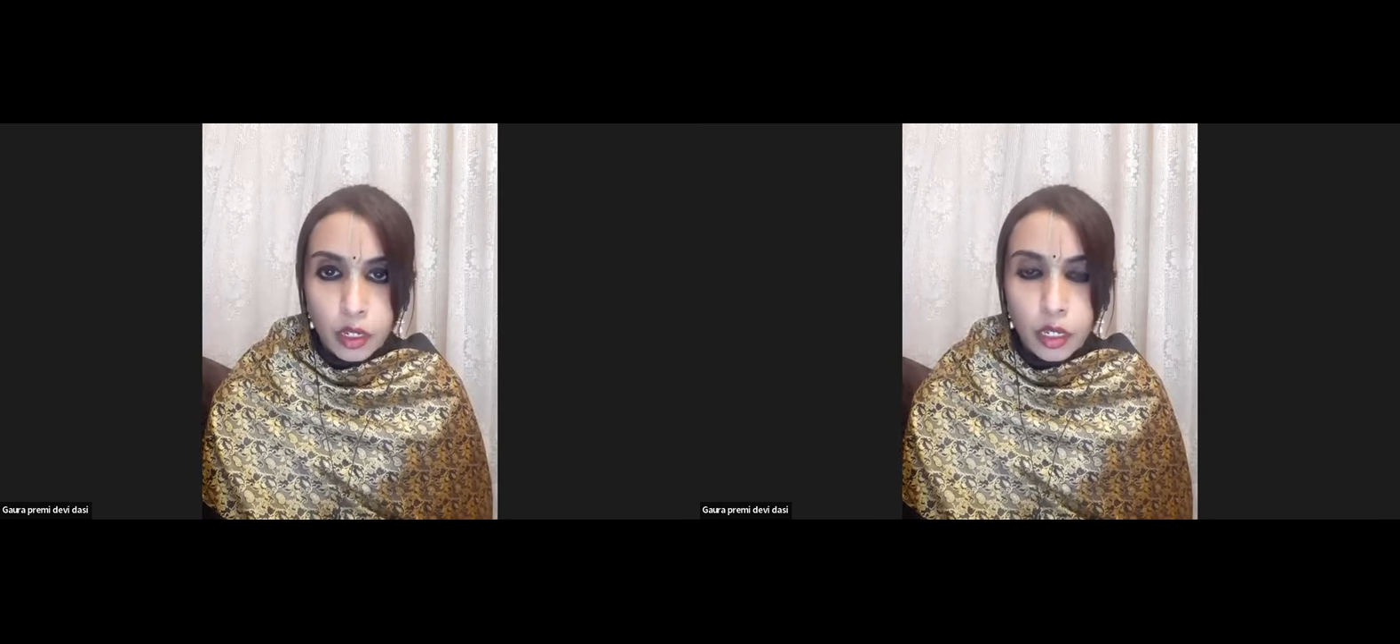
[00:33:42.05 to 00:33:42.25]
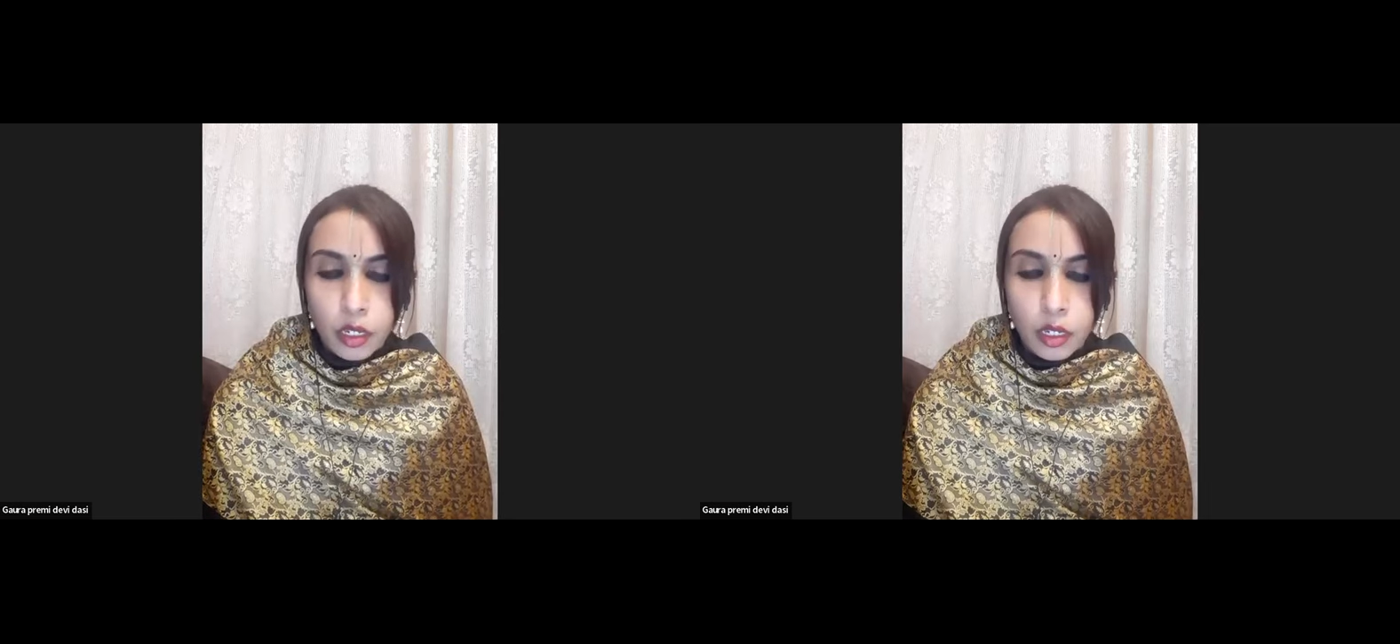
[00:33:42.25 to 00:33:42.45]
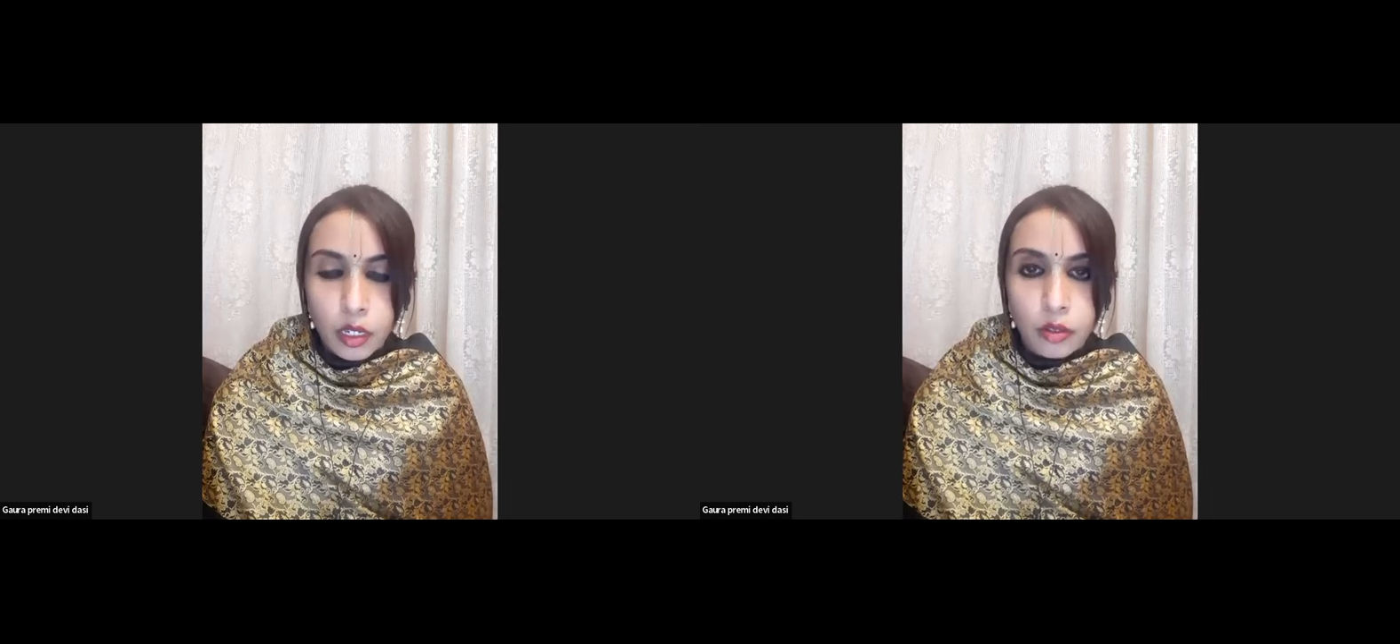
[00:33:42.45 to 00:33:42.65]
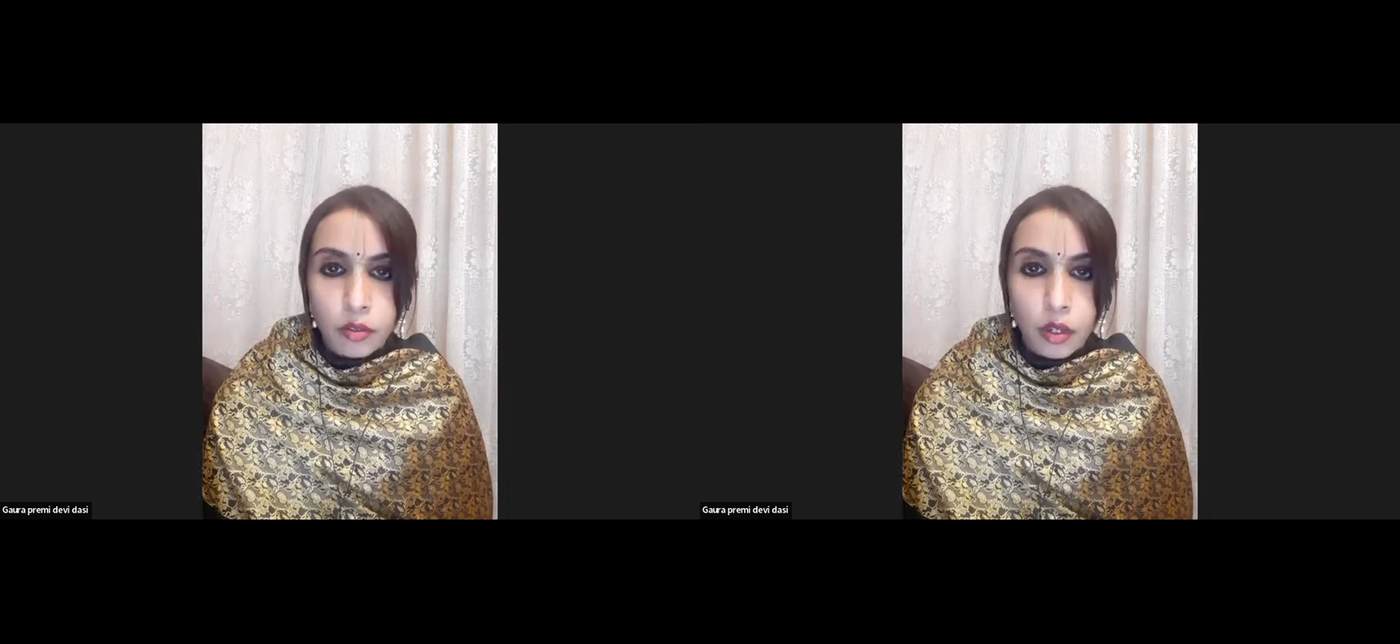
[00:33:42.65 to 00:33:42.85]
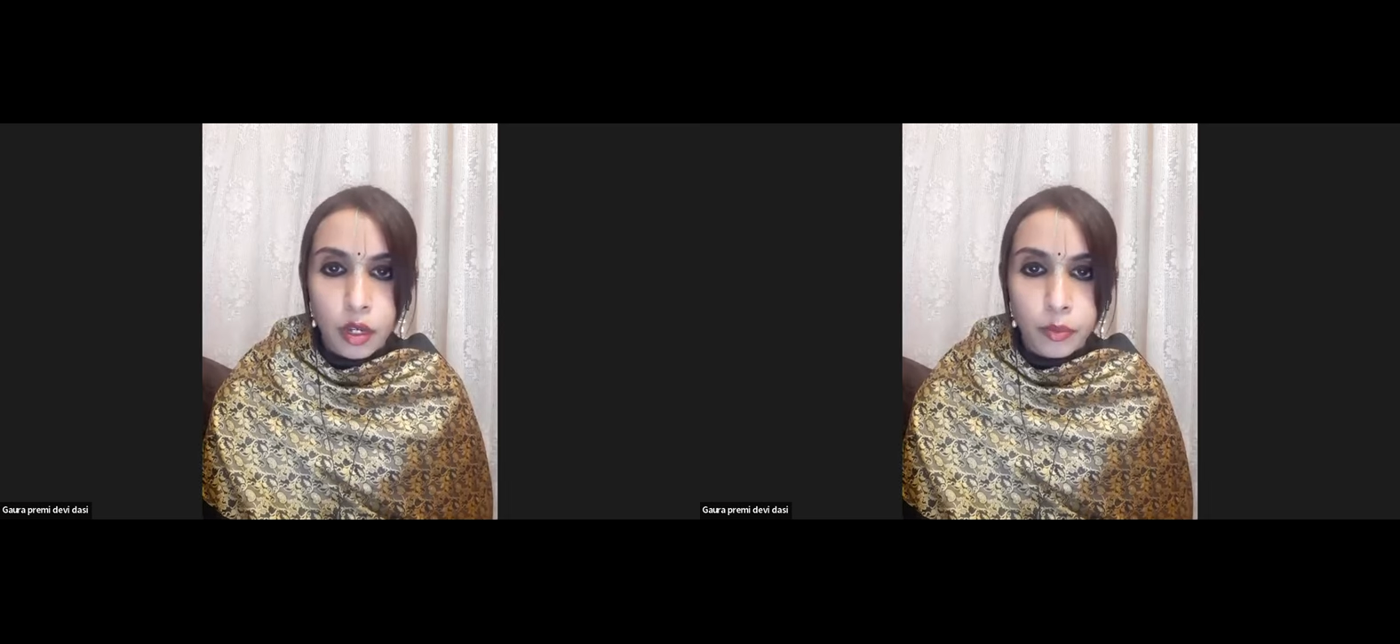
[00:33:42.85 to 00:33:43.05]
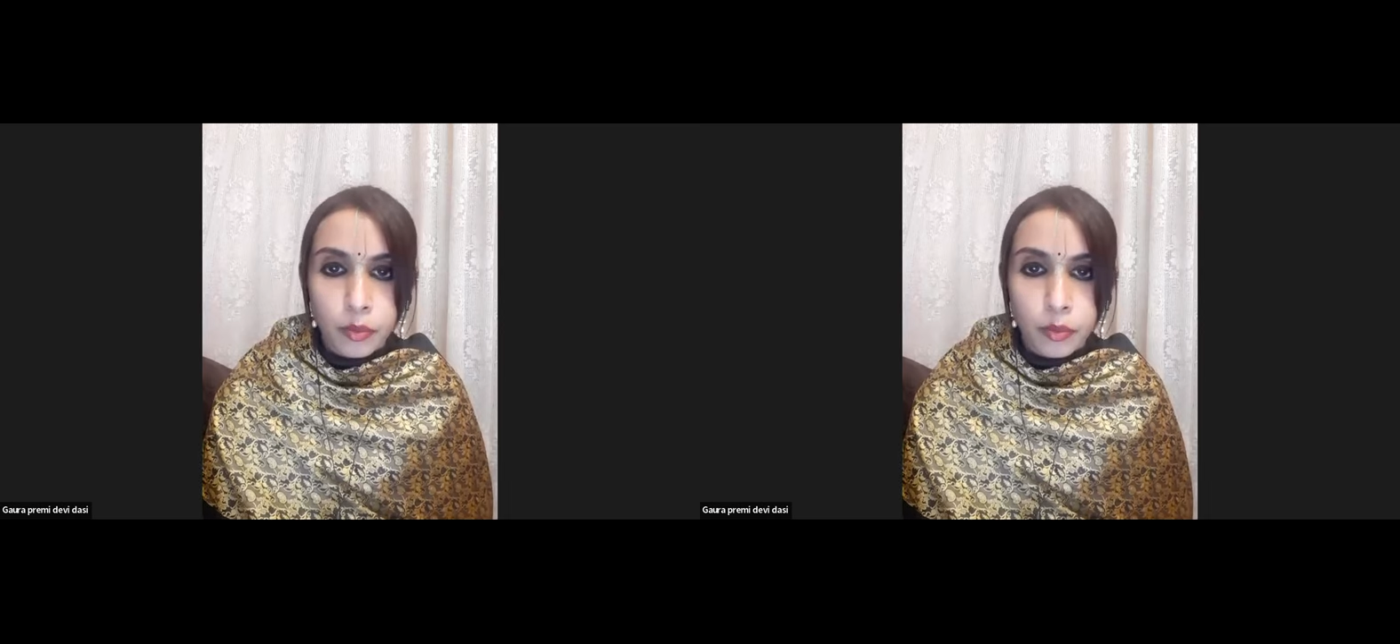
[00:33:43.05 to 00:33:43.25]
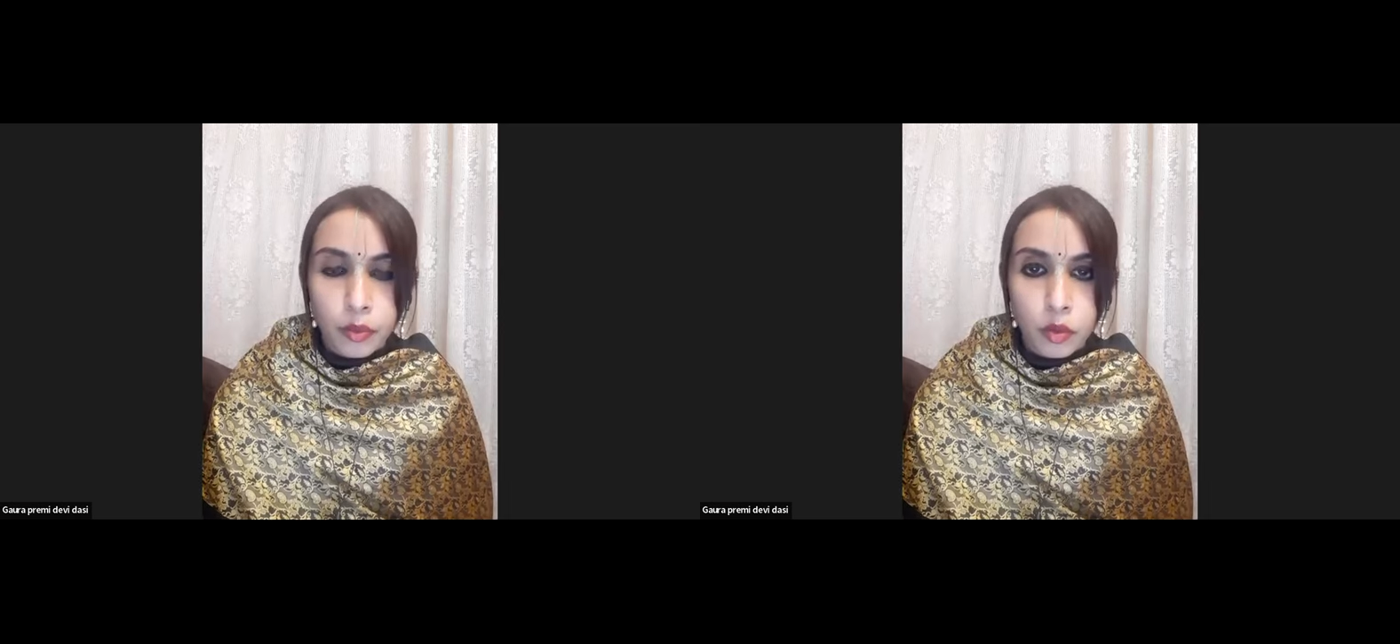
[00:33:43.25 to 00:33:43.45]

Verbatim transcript: And he is, um,